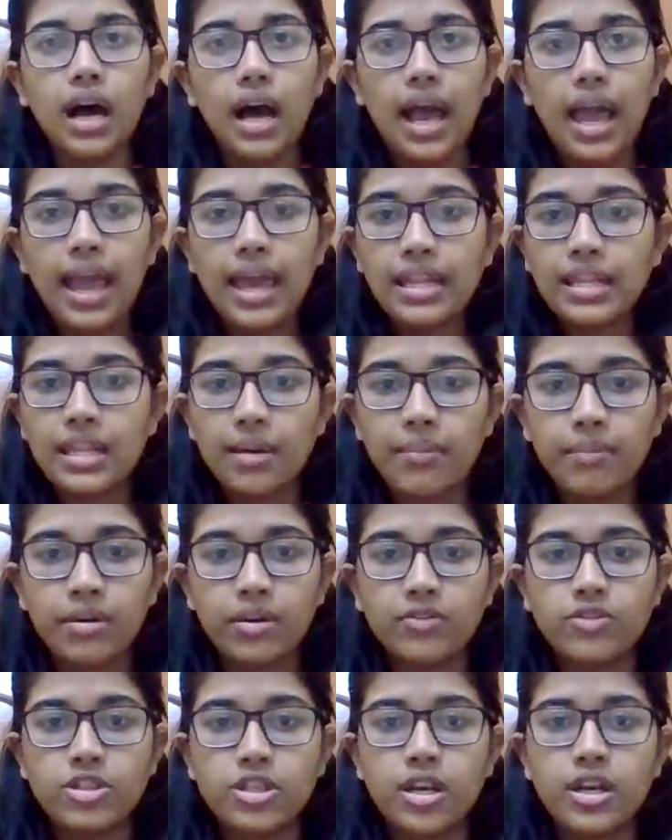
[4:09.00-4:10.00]
n number
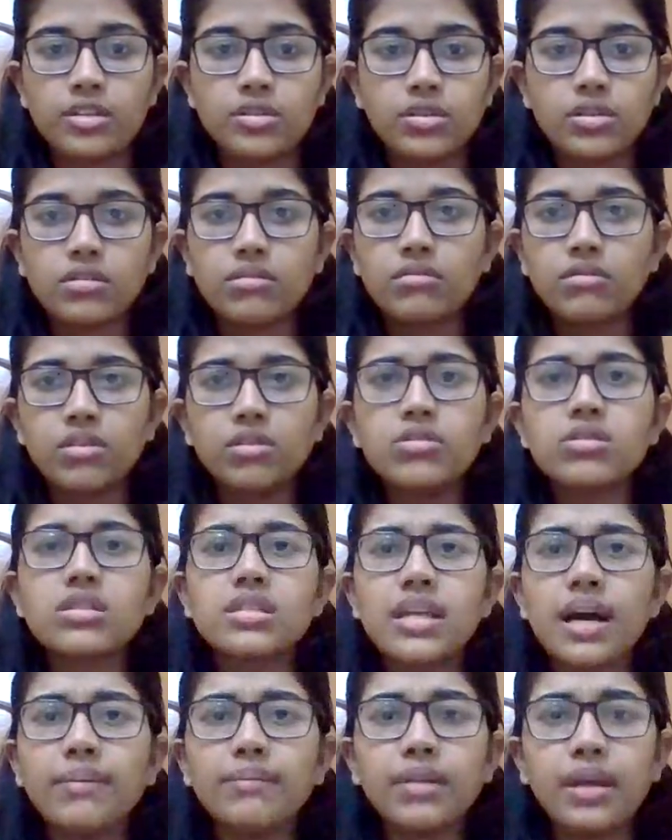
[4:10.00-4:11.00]
of shares, or
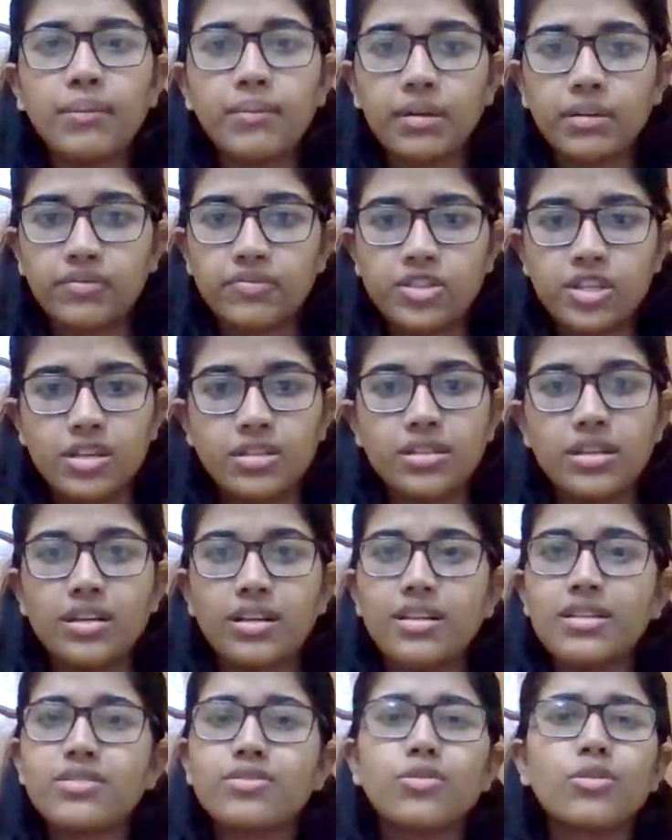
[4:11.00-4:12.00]
some number of shares, at
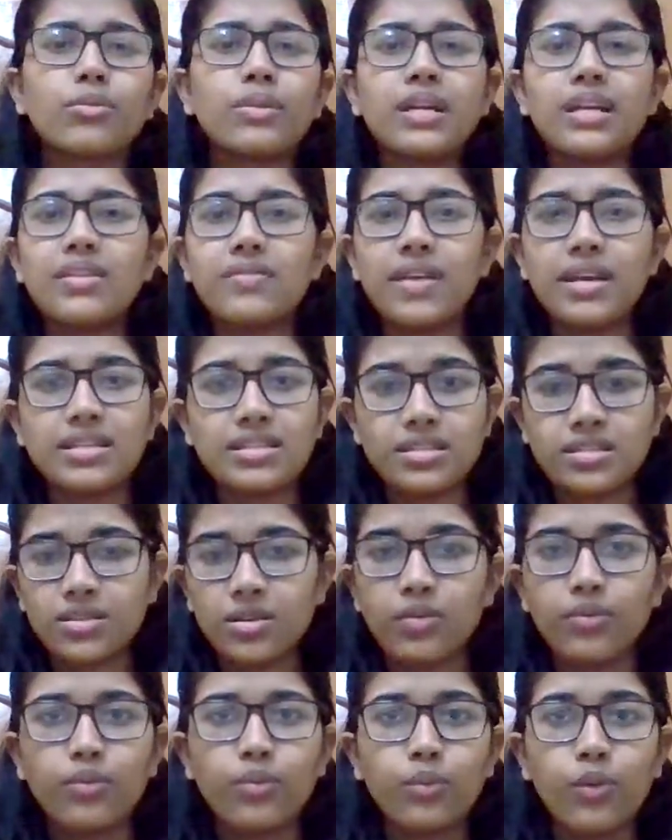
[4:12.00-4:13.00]
least nobody invests
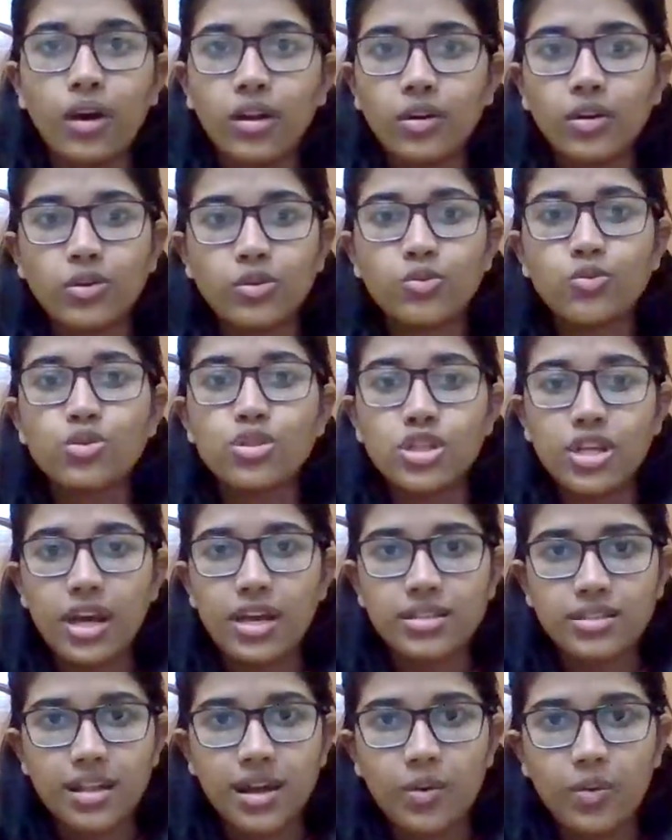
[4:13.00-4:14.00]
of 1 or 2
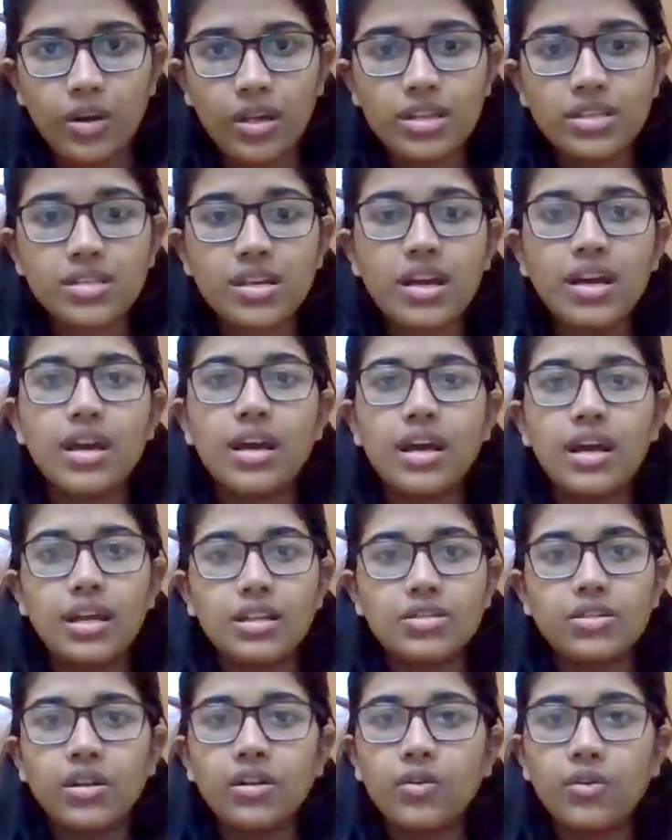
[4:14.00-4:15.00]
shares nowadays.
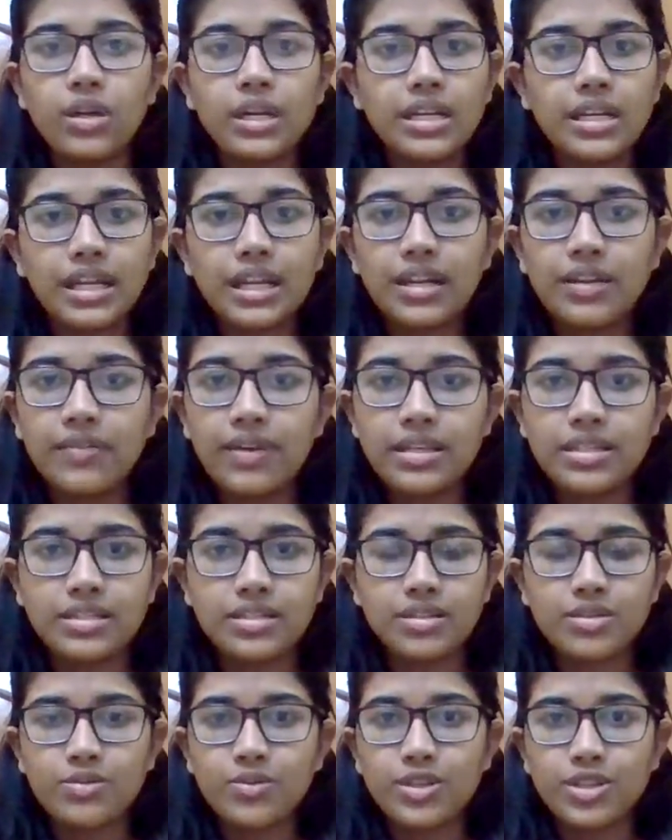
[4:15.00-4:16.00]
It's all retail
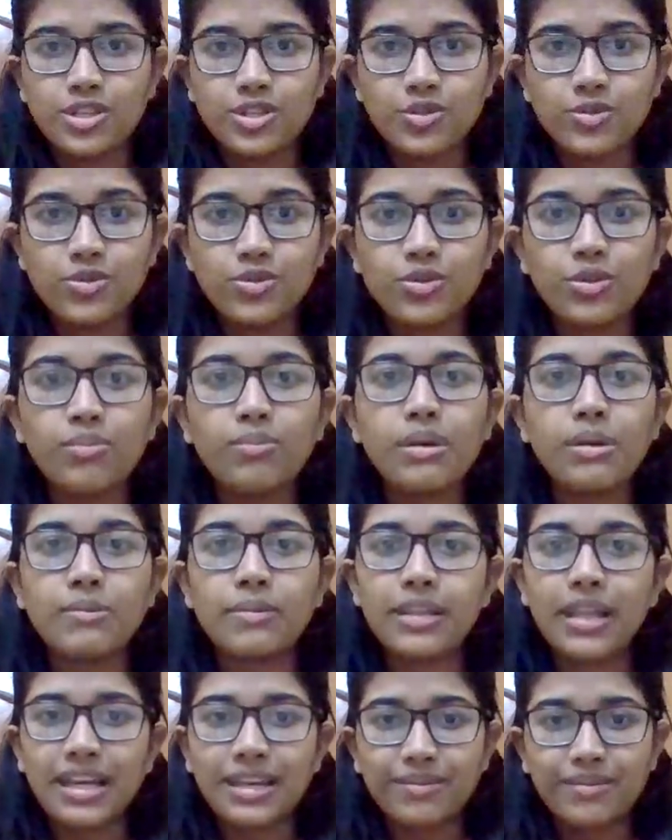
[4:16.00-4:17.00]
investors which do so,
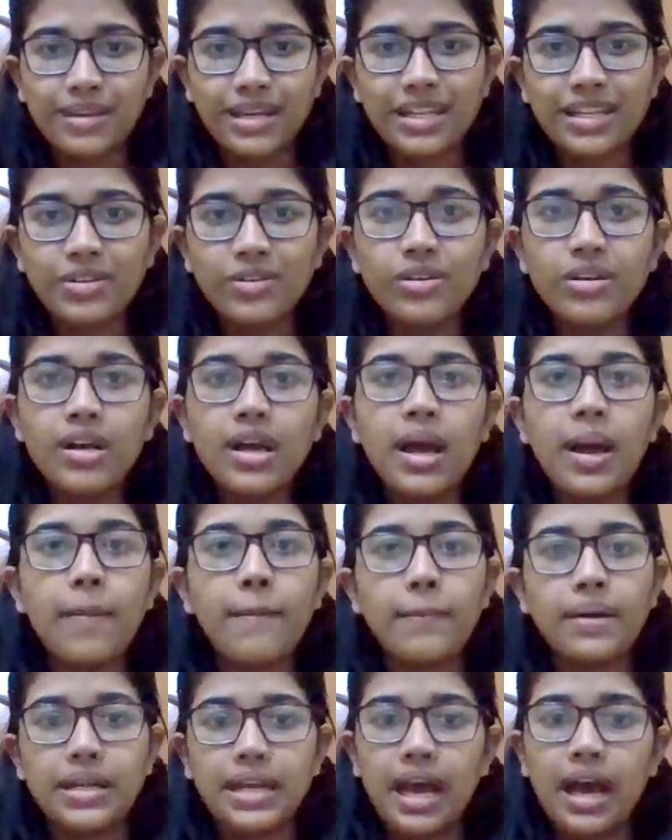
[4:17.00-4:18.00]
people like me and you.
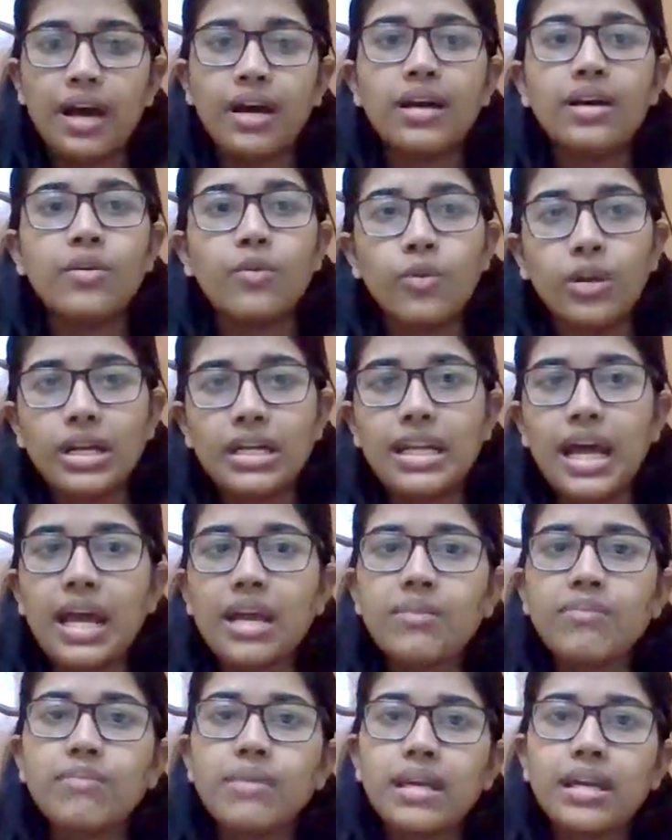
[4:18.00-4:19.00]
But yeah, with
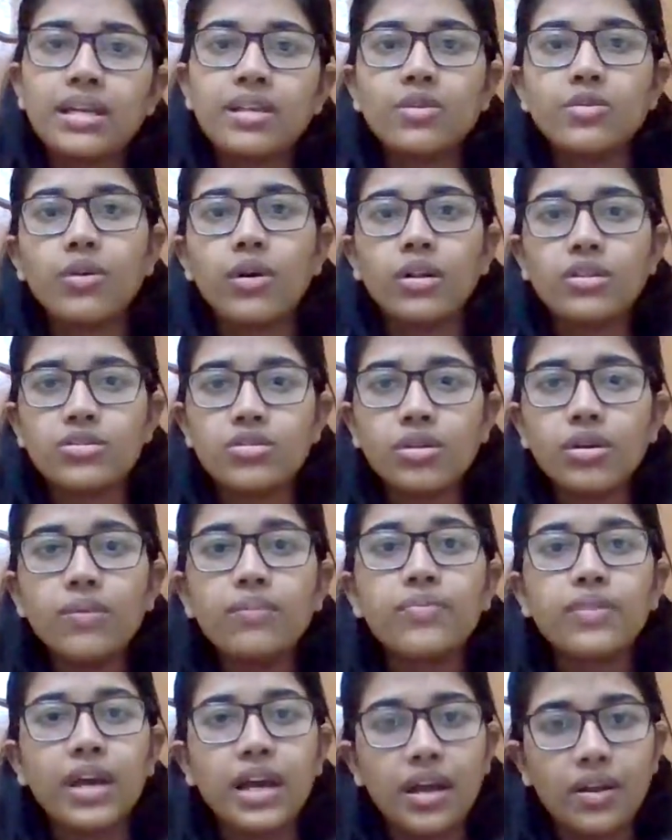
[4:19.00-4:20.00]
time me and you also
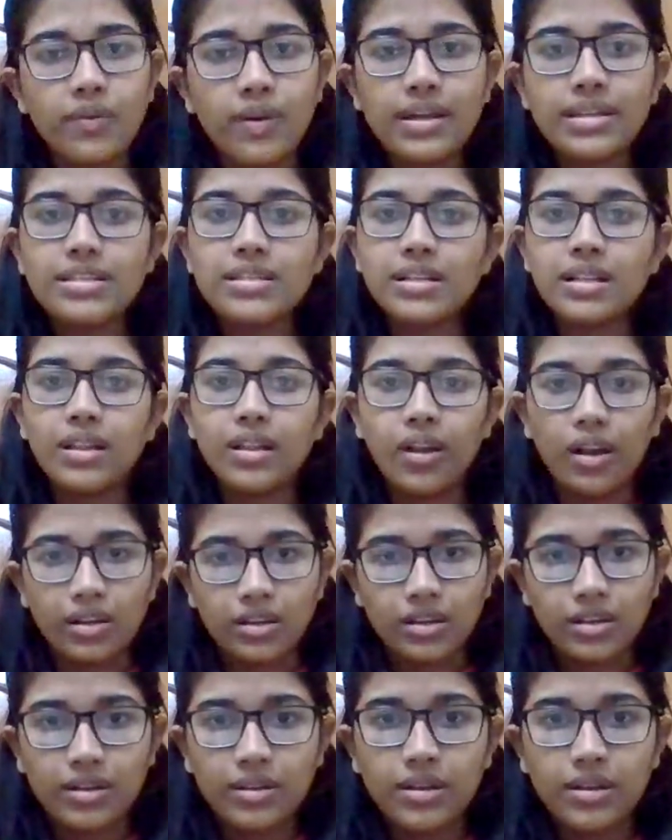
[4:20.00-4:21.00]
invest a lot.